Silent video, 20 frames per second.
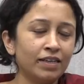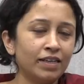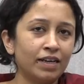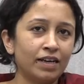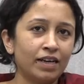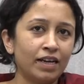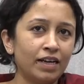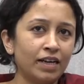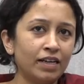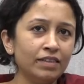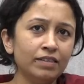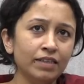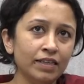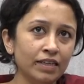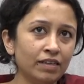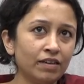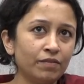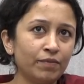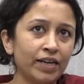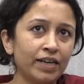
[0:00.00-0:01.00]
Yeah, I
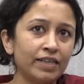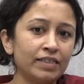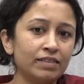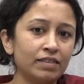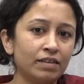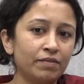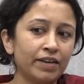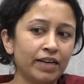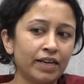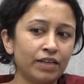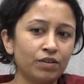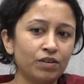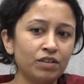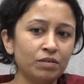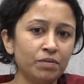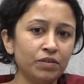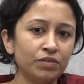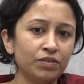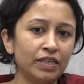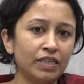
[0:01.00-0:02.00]
think when I, when I talk
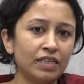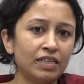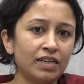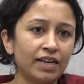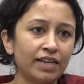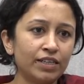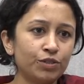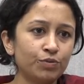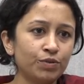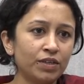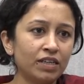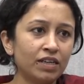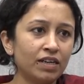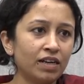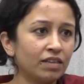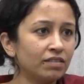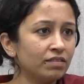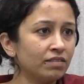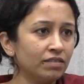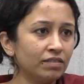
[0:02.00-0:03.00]
about the intellectual
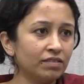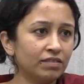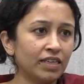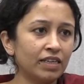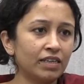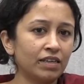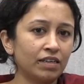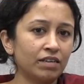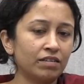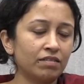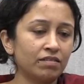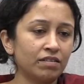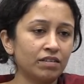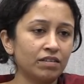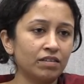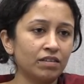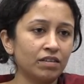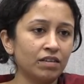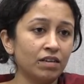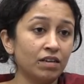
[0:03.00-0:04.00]
classes that are
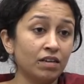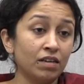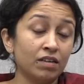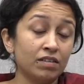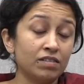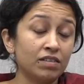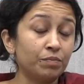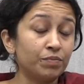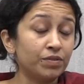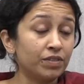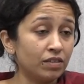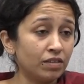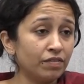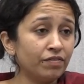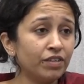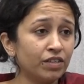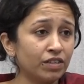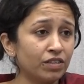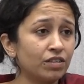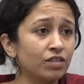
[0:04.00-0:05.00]
uh,
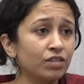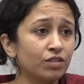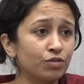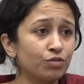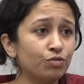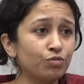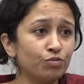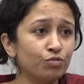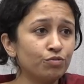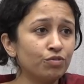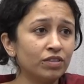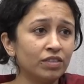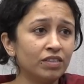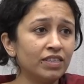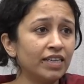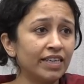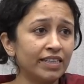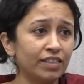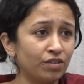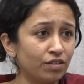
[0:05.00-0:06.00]
subservient to
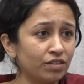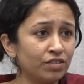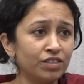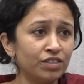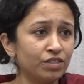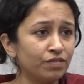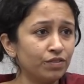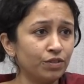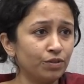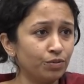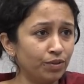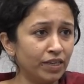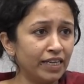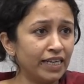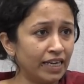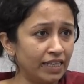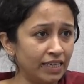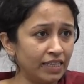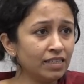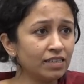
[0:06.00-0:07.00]
the ideology of the ruling
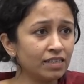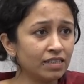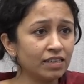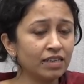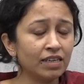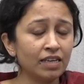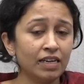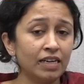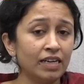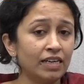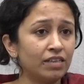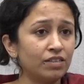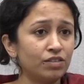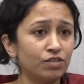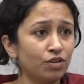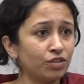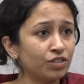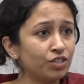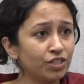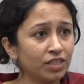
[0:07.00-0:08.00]
elite. It is
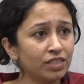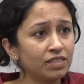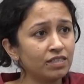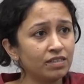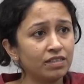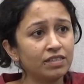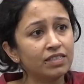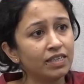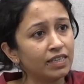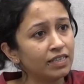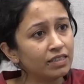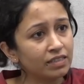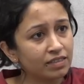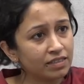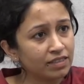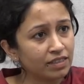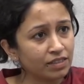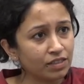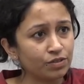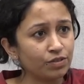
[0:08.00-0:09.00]
not just the
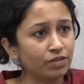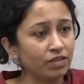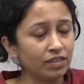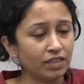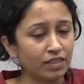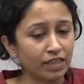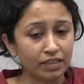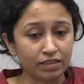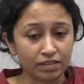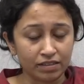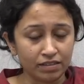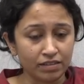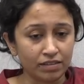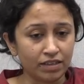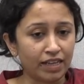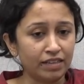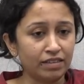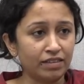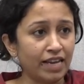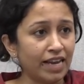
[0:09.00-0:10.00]
scientists and the, and, the,
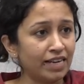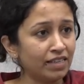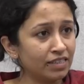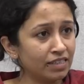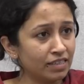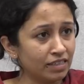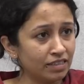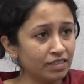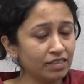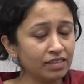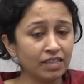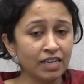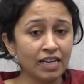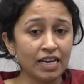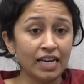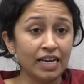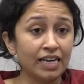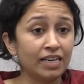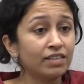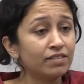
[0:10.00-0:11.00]
and the engineers,
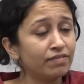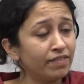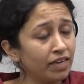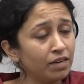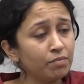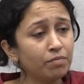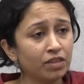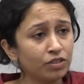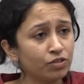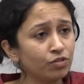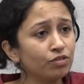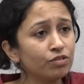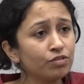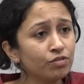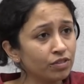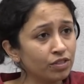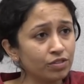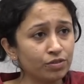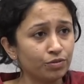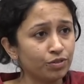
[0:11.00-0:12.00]
it is very much
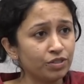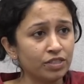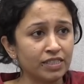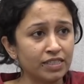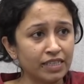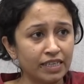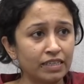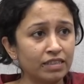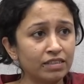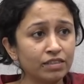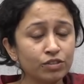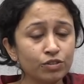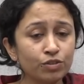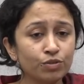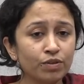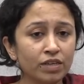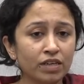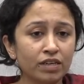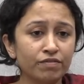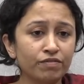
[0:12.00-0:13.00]
also the social scientists
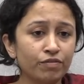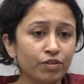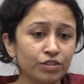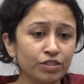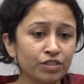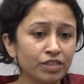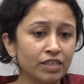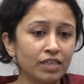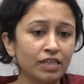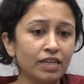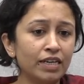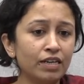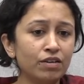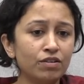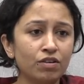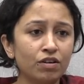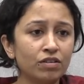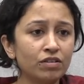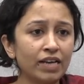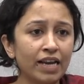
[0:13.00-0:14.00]
who are unfortunately
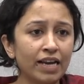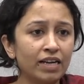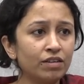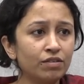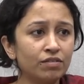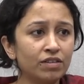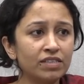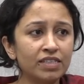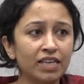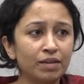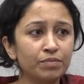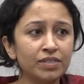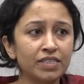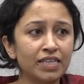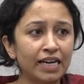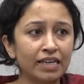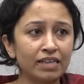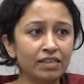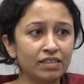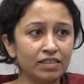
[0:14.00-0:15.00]
not held to the same
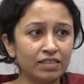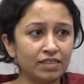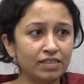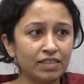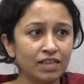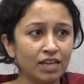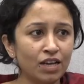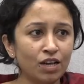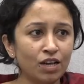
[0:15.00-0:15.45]
standards